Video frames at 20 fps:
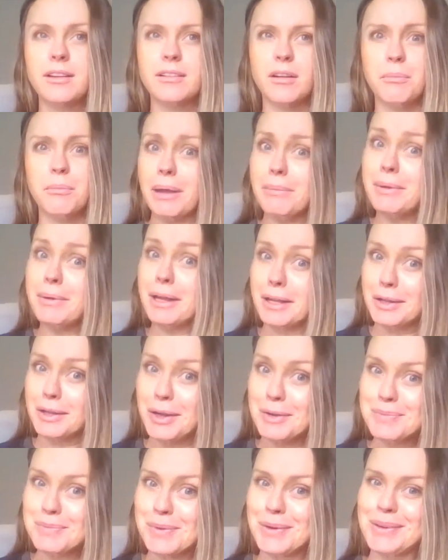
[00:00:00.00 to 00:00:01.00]
or maybe a
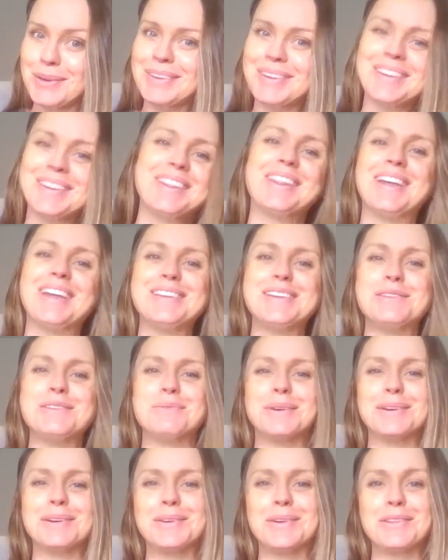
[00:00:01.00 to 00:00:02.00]
lot more than you
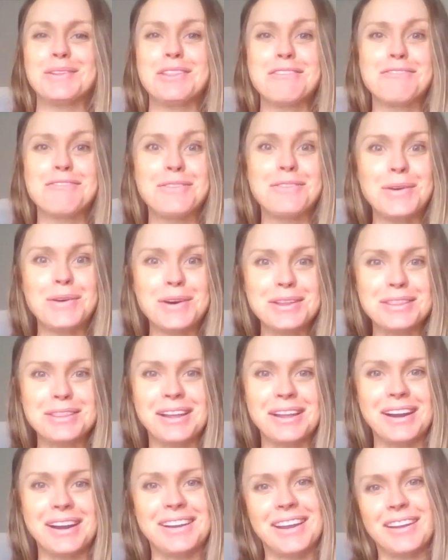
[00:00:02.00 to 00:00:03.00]
will the fourth
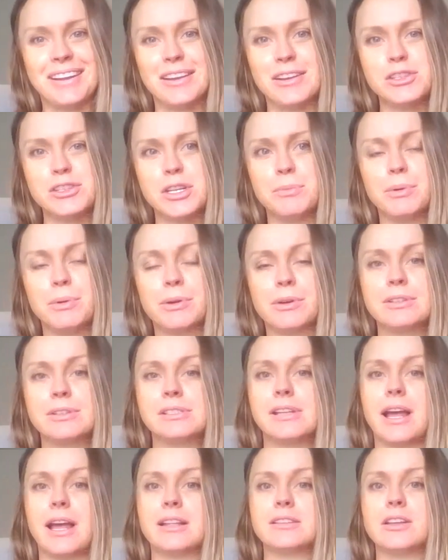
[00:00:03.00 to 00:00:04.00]
line energy,
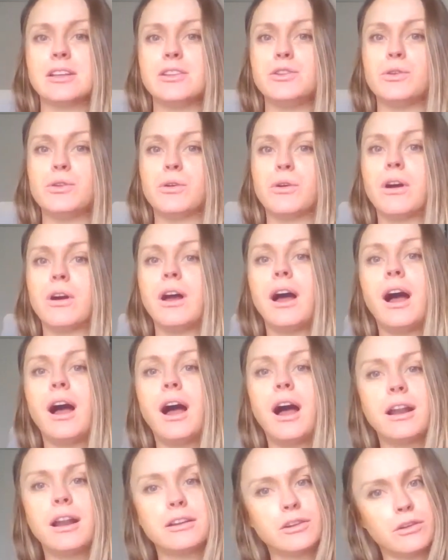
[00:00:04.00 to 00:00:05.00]
because that's in your
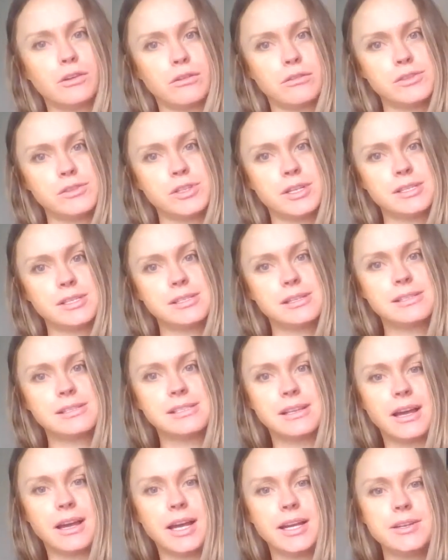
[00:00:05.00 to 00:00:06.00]
unconscious
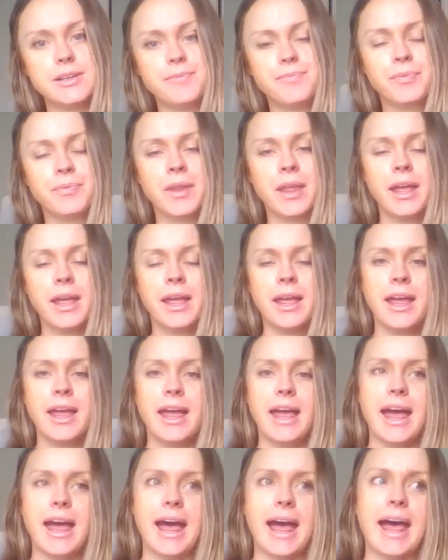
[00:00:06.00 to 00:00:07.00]
side.
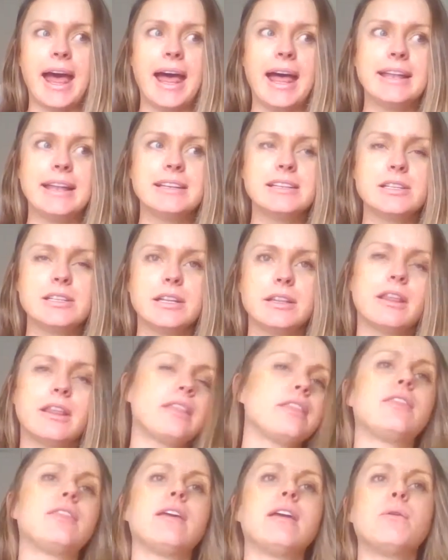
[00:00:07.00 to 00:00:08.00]
And the
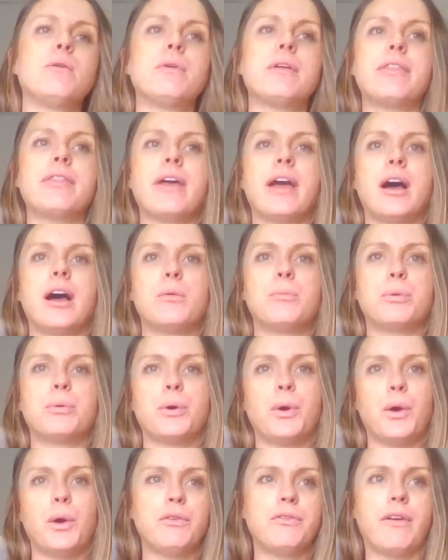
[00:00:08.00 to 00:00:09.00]
thing with our
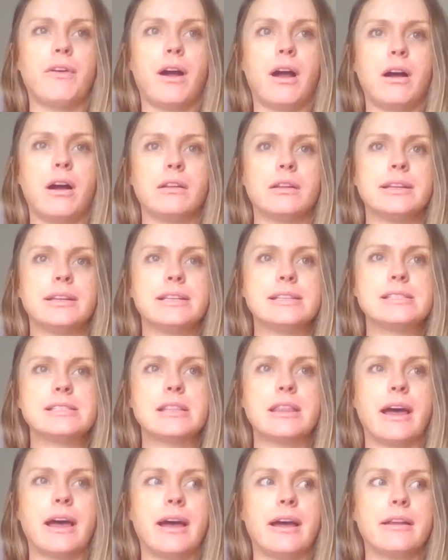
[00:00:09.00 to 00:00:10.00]
profile is
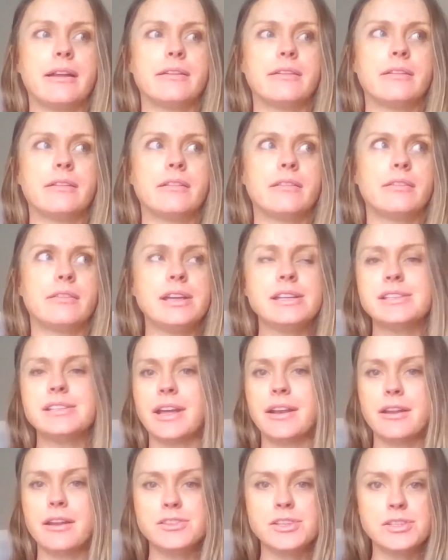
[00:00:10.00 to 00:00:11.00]
that these
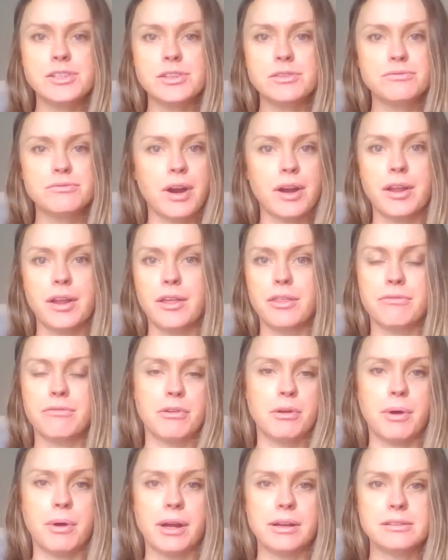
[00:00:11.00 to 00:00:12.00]
energies are running
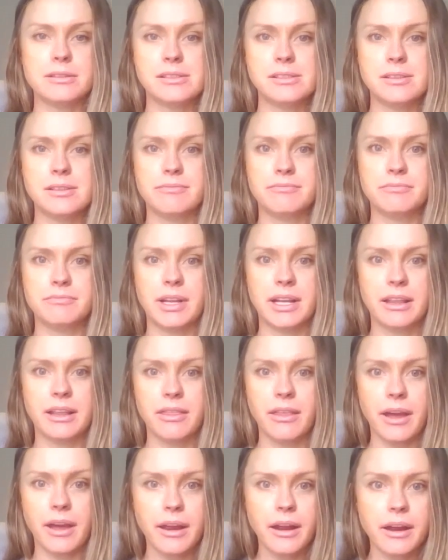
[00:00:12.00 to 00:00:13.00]
through us.
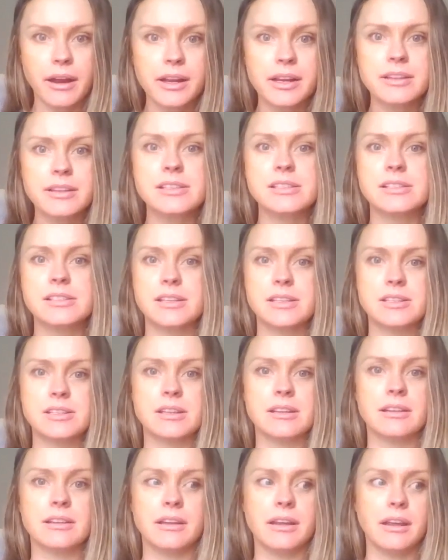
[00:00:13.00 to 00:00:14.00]
Like, they are
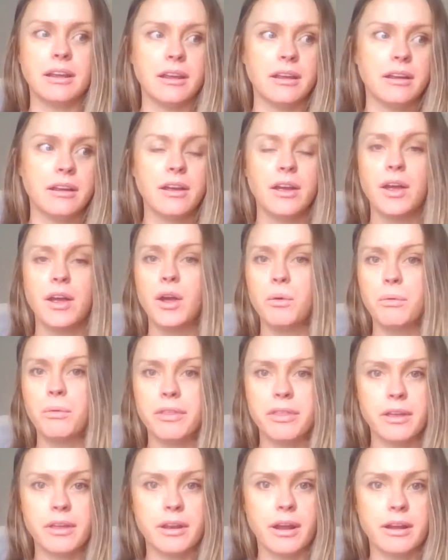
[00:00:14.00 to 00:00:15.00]
consistently
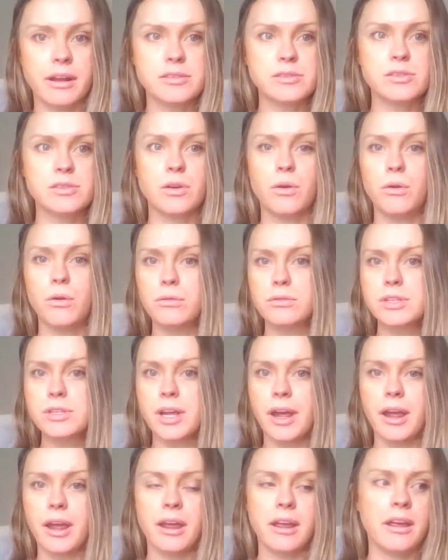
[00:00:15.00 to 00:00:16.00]
within us all
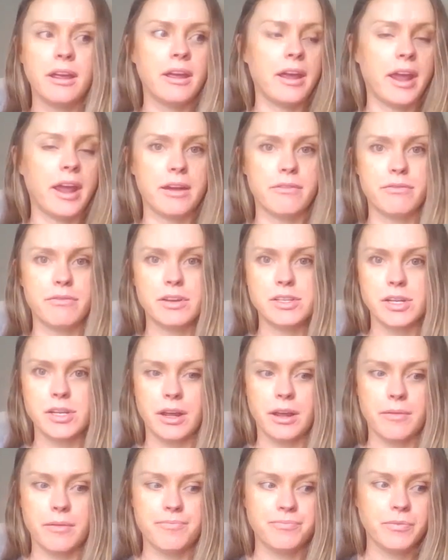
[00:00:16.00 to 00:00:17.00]
day, every
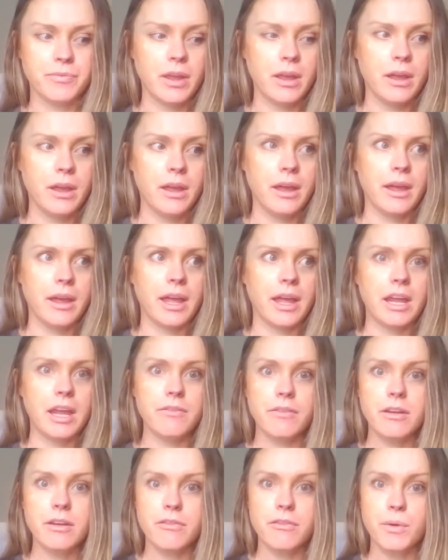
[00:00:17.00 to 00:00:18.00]
day.
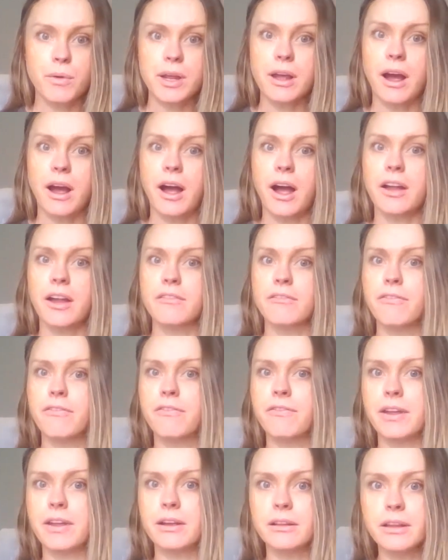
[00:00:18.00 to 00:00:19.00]
Even if we can't
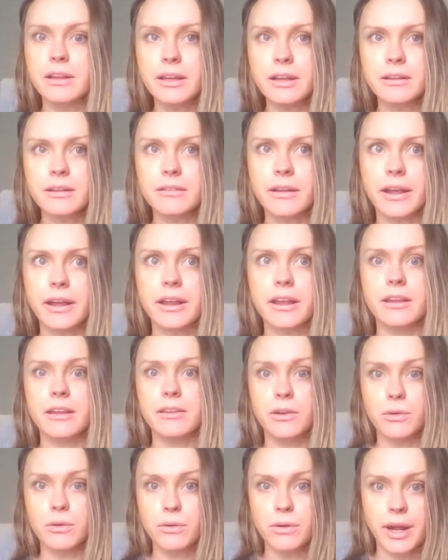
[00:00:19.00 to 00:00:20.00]
feel it, like
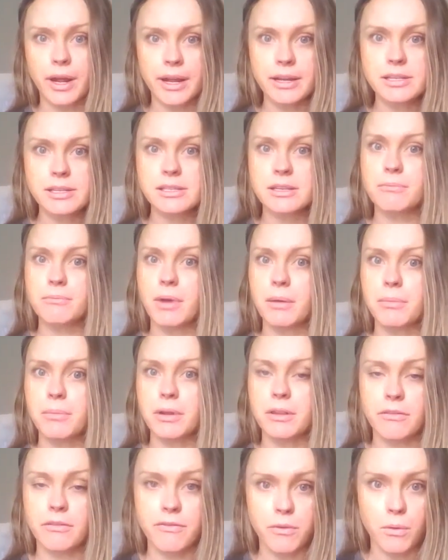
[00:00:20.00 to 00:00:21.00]
in your case, it might
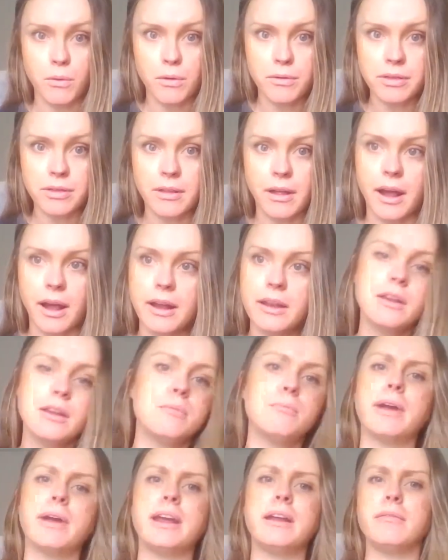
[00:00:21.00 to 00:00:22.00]
be the fourth line.
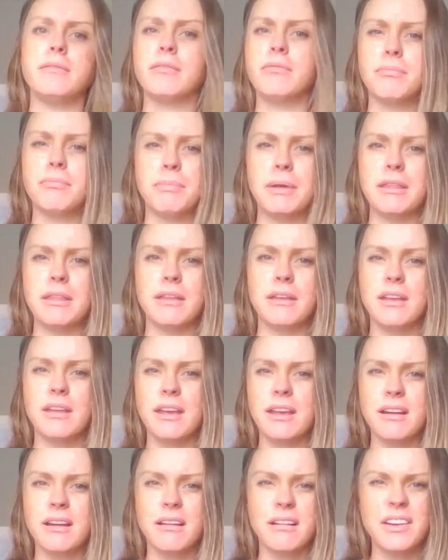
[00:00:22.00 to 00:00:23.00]
You may be
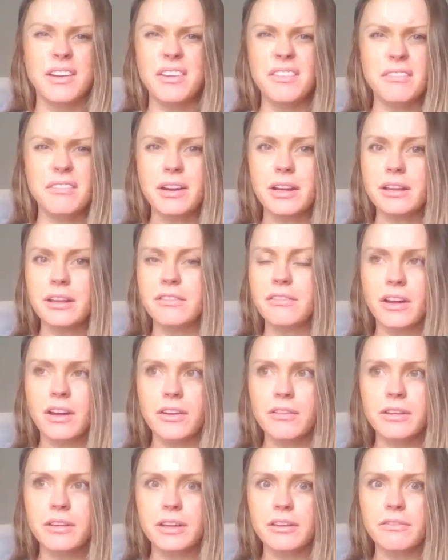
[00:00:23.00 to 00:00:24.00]
thinking, I don't really
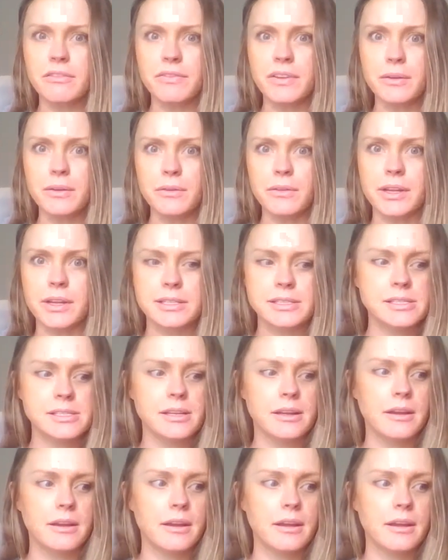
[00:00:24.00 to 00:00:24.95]
feel this.